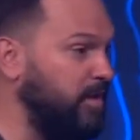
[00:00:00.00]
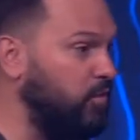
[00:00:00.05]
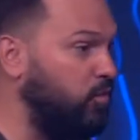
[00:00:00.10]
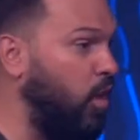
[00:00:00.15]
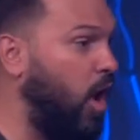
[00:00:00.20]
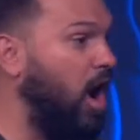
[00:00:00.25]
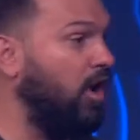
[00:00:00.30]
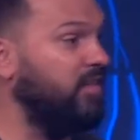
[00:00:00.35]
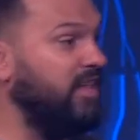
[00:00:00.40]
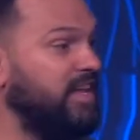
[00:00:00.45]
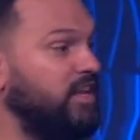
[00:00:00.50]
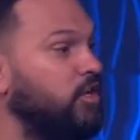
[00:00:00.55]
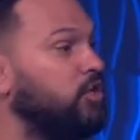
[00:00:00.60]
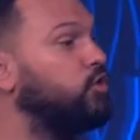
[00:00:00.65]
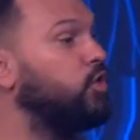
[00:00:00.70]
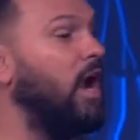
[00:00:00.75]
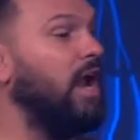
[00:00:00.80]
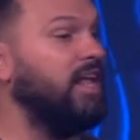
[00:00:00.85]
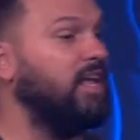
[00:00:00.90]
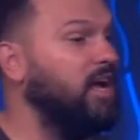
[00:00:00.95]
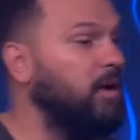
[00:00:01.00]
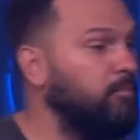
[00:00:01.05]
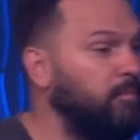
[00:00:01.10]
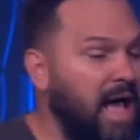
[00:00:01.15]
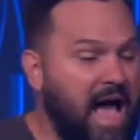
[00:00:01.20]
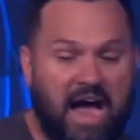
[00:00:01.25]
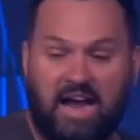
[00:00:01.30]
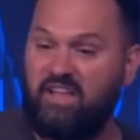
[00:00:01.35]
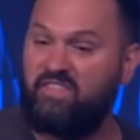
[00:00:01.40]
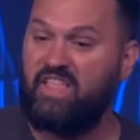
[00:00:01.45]
wrongly and you try to come
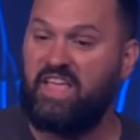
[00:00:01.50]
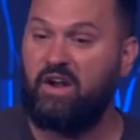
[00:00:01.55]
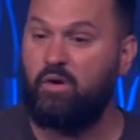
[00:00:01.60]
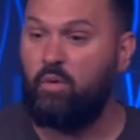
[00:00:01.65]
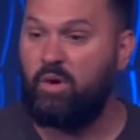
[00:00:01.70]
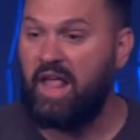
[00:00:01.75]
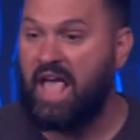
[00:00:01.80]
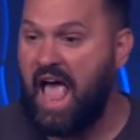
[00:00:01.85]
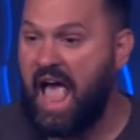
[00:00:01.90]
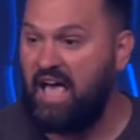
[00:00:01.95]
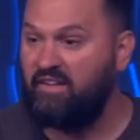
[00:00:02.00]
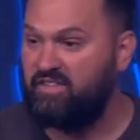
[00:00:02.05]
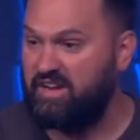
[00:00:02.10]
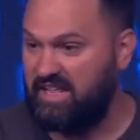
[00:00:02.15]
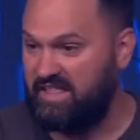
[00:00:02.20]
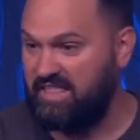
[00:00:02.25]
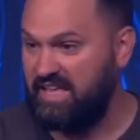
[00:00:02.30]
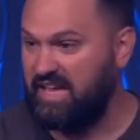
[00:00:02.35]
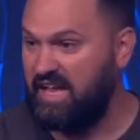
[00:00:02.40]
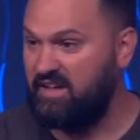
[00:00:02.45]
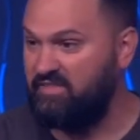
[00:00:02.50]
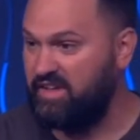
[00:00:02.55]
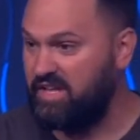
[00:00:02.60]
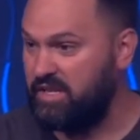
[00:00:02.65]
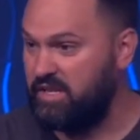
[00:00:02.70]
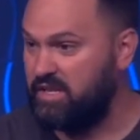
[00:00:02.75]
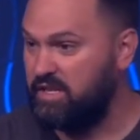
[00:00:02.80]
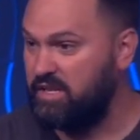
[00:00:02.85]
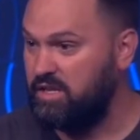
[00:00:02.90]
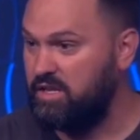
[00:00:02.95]
back and they don't want to have anything of it?
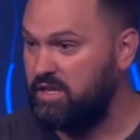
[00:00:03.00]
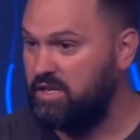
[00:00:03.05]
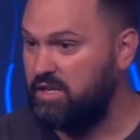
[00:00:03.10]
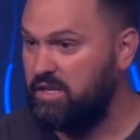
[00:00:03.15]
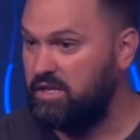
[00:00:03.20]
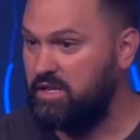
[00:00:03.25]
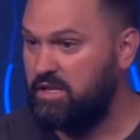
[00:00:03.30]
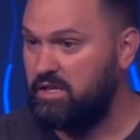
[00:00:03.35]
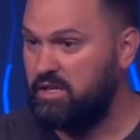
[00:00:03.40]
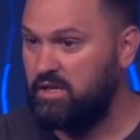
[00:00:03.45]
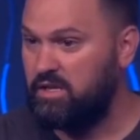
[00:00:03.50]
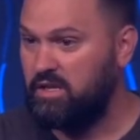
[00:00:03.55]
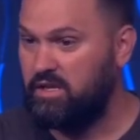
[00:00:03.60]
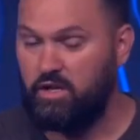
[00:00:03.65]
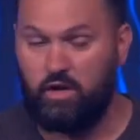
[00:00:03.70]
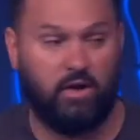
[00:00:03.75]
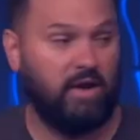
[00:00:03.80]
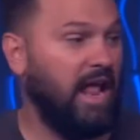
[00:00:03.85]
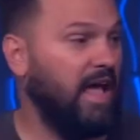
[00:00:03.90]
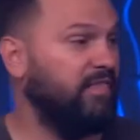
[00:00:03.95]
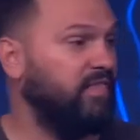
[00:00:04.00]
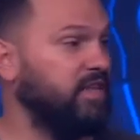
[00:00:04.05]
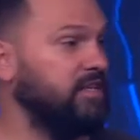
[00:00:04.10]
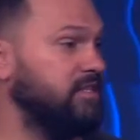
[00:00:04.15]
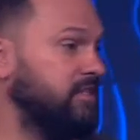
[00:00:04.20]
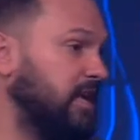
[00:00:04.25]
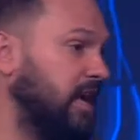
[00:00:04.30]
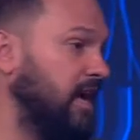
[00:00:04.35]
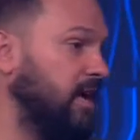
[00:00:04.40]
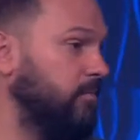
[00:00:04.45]
Not
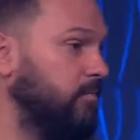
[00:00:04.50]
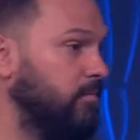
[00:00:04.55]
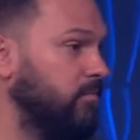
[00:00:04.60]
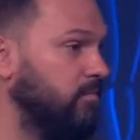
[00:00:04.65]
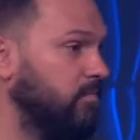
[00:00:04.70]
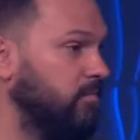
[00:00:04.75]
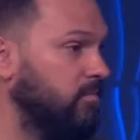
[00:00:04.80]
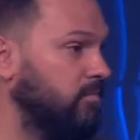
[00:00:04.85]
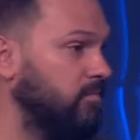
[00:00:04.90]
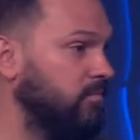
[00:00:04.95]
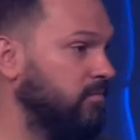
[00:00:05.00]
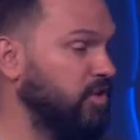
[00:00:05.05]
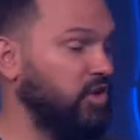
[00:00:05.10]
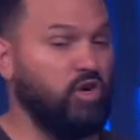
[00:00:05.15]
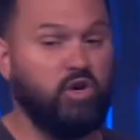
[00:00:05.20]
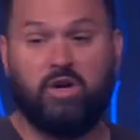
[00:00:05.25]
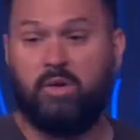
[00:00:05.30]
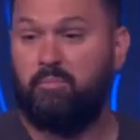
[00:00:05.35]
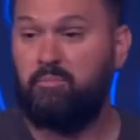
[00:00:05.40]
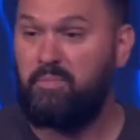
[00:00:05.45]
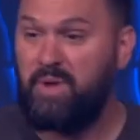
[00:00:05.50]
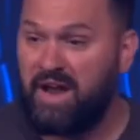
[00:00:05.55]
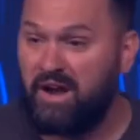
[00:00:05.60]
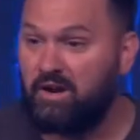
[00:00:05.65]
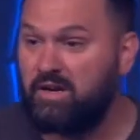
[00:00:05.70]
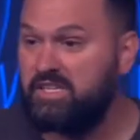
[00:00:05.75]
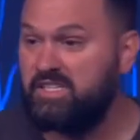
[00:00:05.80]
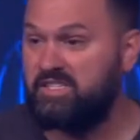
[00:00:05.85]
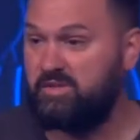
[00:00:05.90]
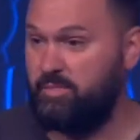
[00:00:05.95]
this time. You're an
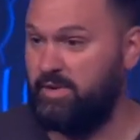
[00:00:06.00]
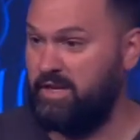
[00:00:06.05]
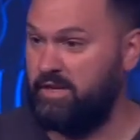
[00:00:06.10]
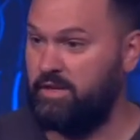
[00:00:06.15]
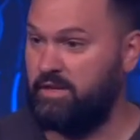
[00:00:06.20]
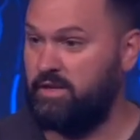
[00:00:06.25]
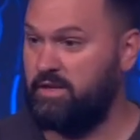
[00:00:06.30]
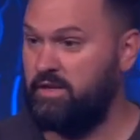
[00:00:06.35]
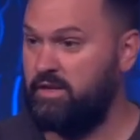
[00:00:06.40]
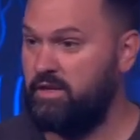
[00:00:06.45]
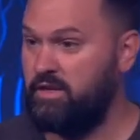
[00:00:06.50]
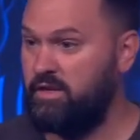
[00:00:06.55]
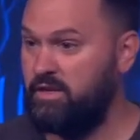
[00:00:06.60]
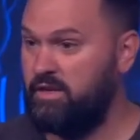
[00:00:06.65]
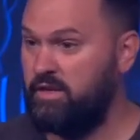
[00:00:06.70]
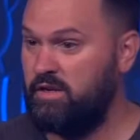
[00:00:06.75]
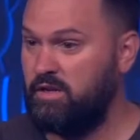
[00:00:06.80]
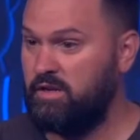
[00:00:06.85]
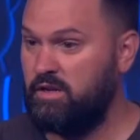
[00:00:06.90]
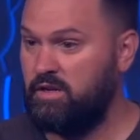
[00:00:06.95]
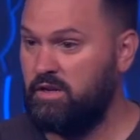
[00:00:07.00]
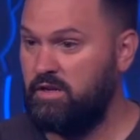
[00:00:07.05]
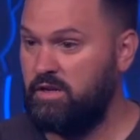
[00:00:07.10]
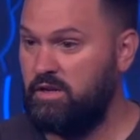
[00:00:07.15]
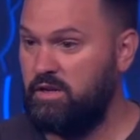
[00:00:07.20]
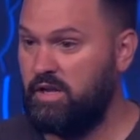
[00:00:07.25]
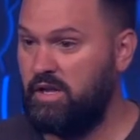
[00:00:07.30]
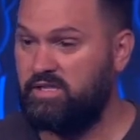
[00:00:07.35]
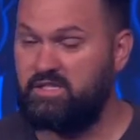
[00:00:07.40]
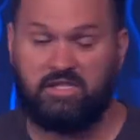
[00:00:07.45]
embarrassment.
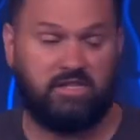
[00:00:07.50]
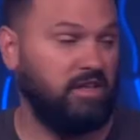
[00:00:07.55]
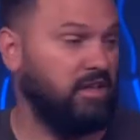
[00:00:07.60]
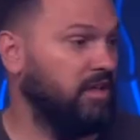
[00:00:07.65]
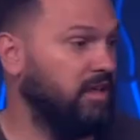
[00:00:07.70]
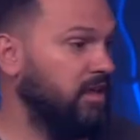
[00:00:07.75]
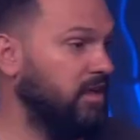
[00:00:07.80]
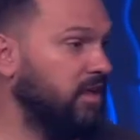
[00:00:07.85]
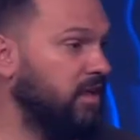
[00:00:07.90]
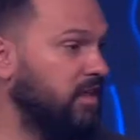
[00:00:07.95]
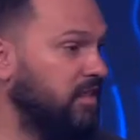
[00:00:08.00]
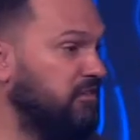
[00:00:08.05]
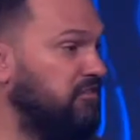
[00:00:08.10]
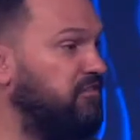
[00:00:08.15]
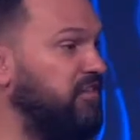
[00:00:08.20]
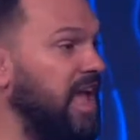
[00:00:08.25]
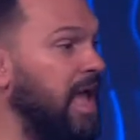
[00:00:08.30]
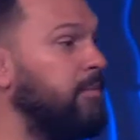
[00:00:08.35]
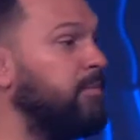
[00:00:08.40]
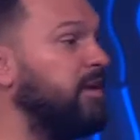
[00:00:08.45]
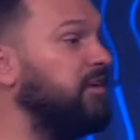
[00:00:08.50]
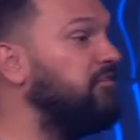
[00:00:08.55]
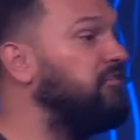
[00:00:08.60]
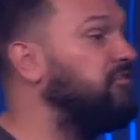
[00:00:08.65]
It's the famine of